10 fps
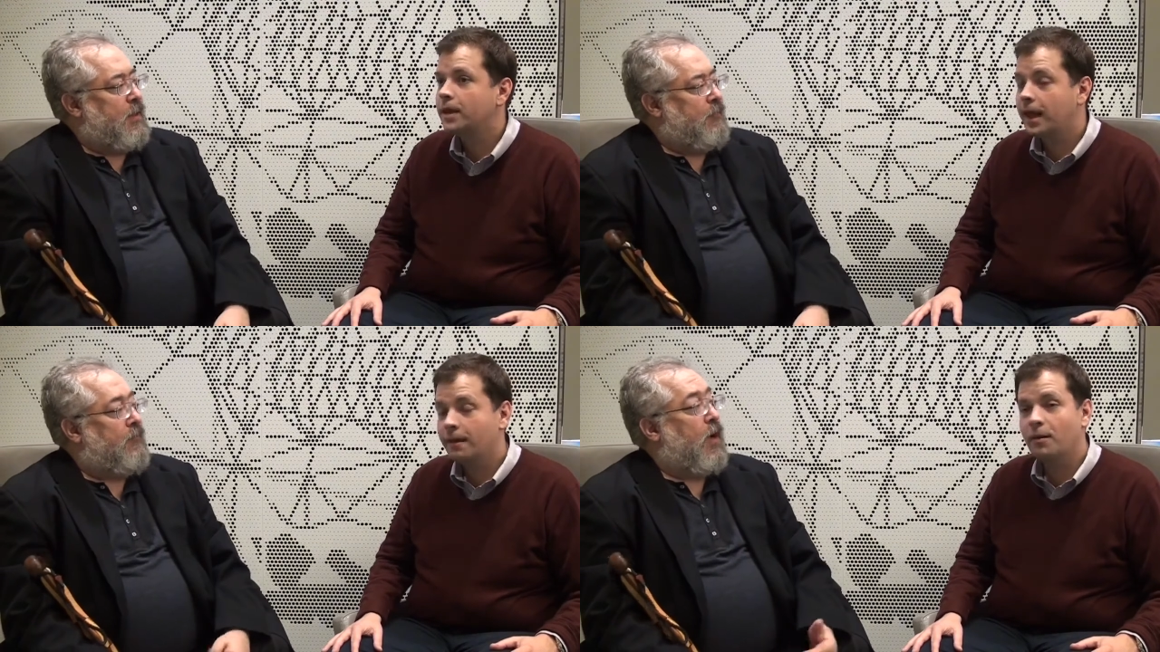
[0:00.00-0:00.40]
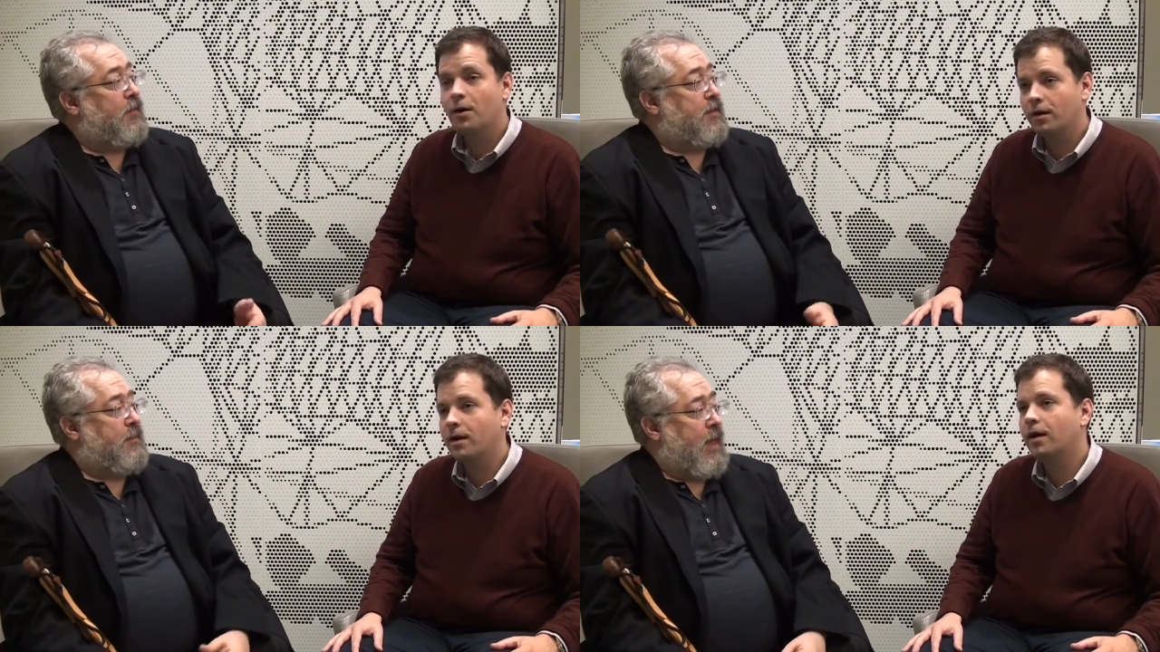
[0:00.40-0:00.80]
Speaker 1: yeah.
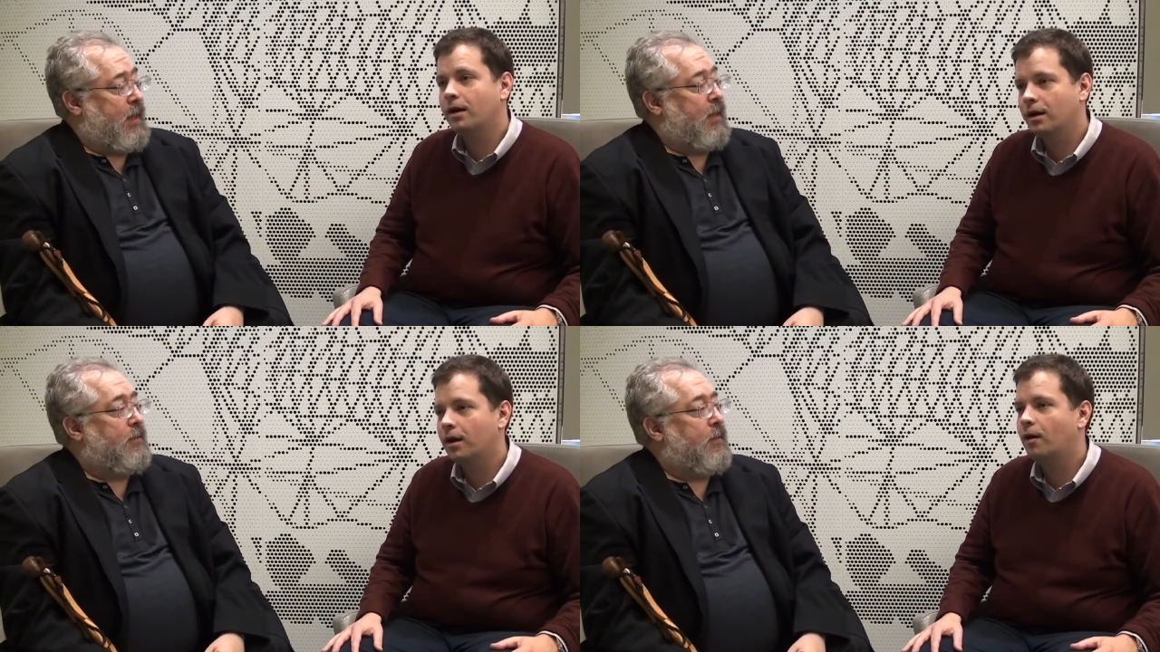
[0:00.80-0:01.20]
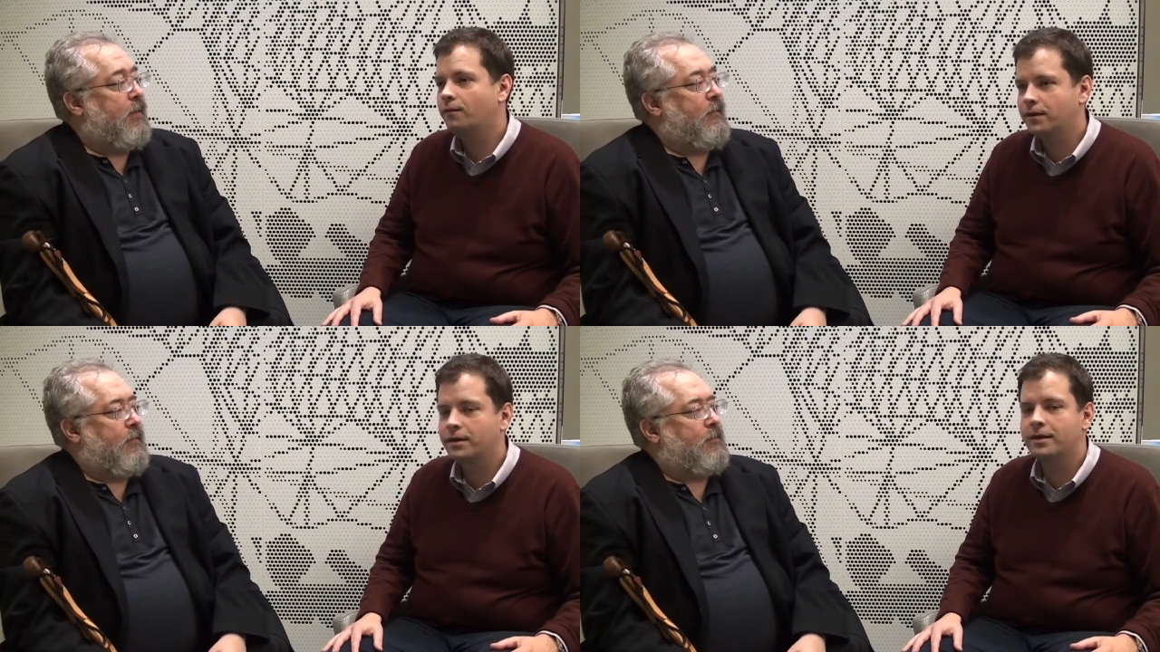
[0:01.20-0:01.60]
involved in making.
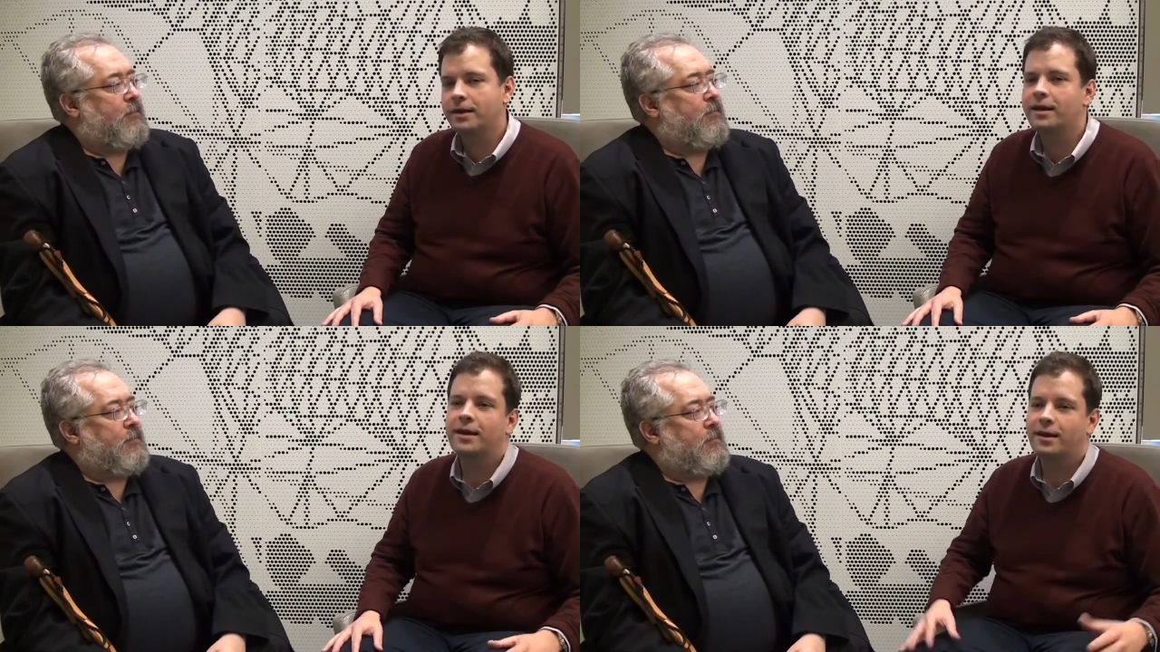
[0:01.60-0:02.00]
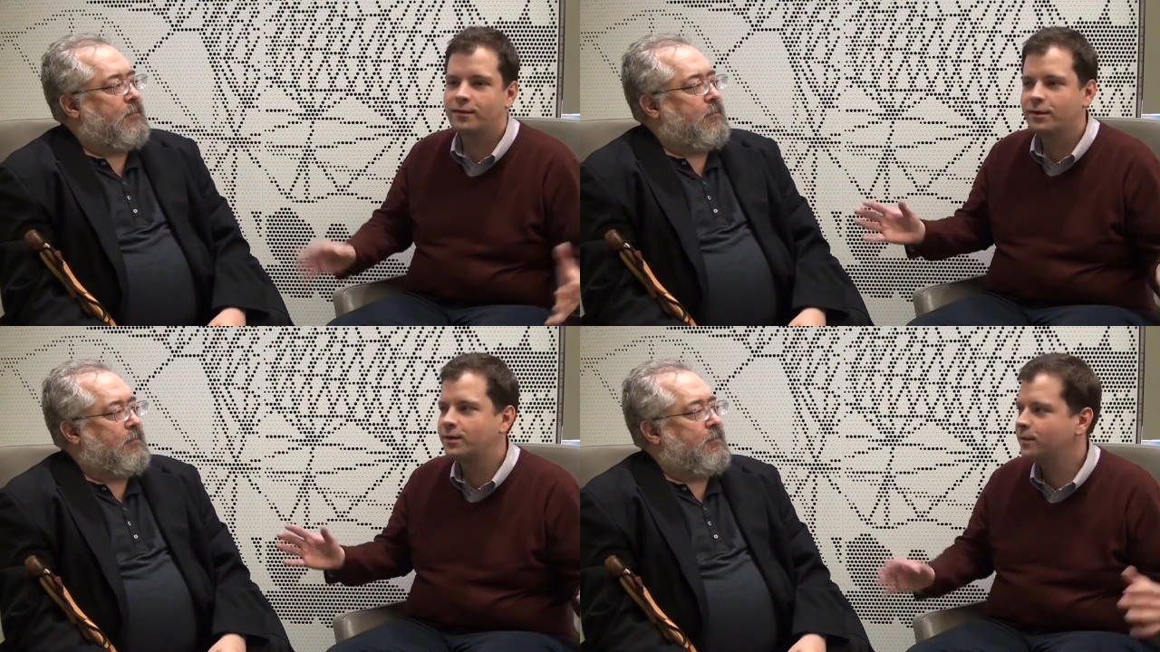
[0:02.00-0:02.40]
Often, uh,
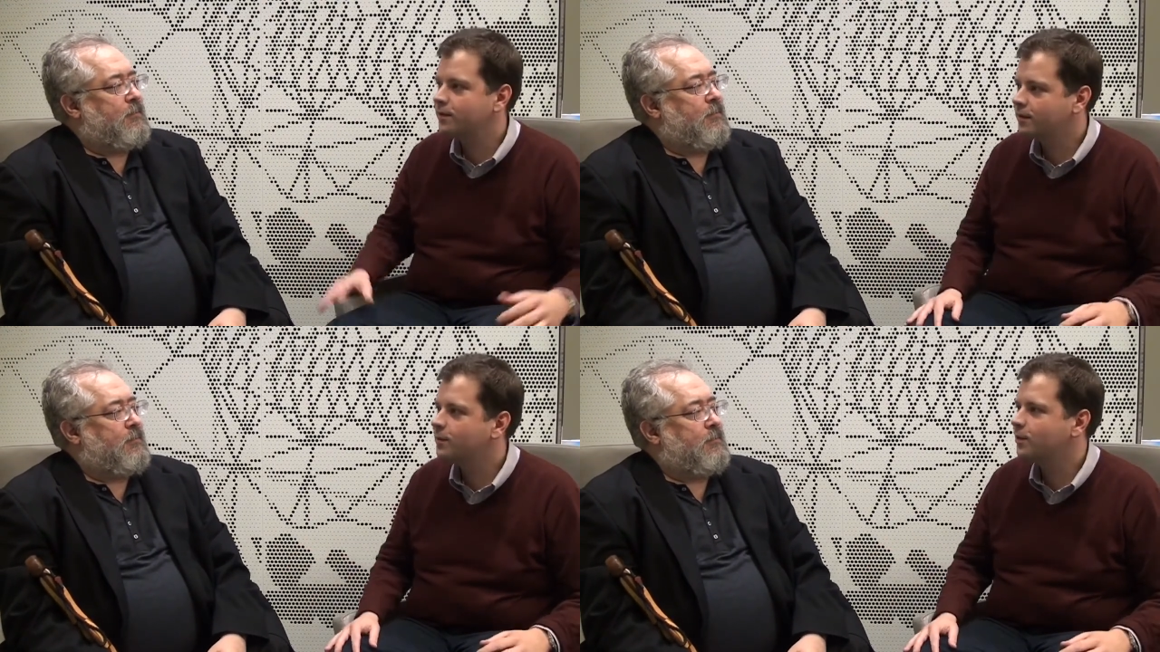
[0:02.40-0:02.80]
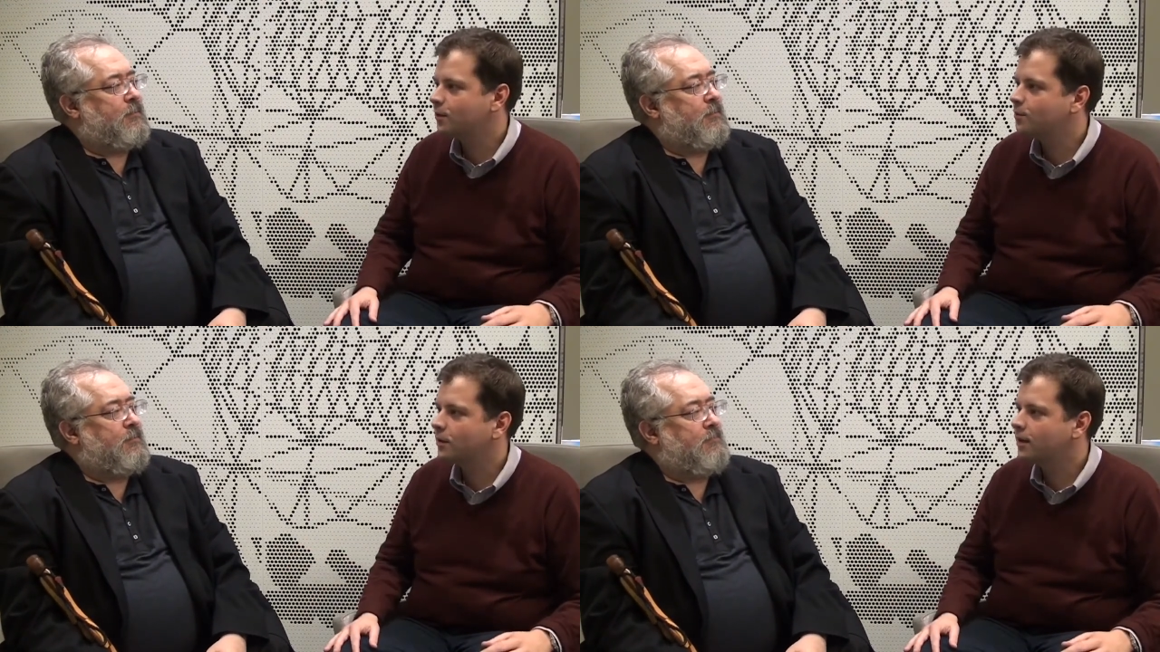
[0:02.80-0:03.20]
often you would have come
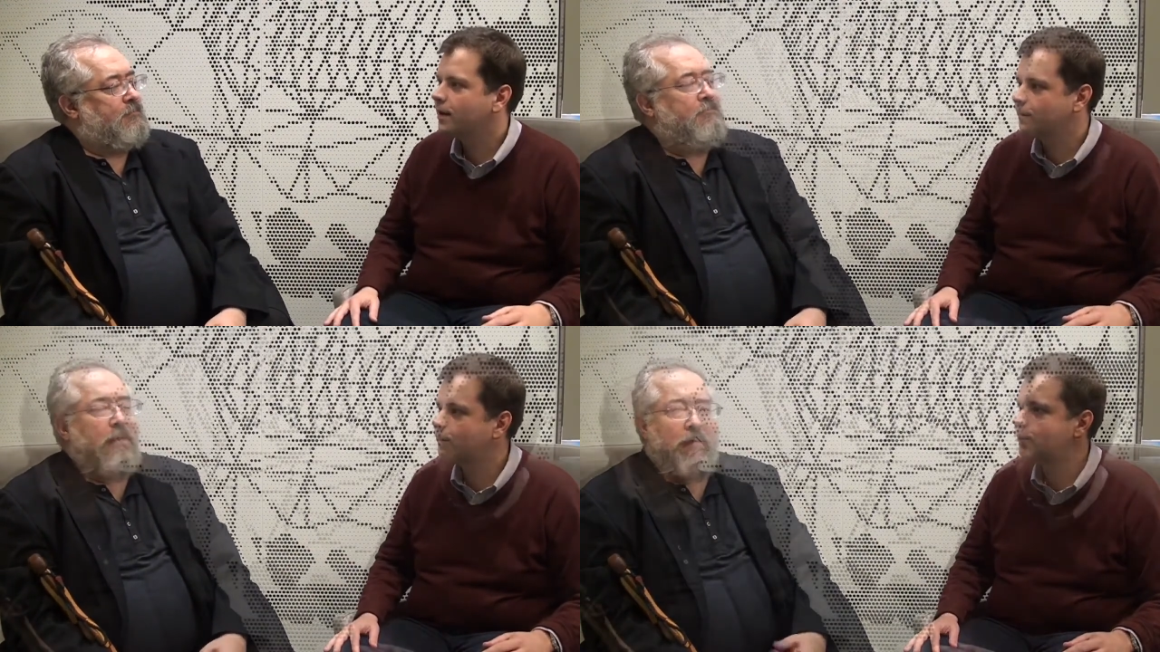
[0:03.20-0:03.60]
across one, yeah.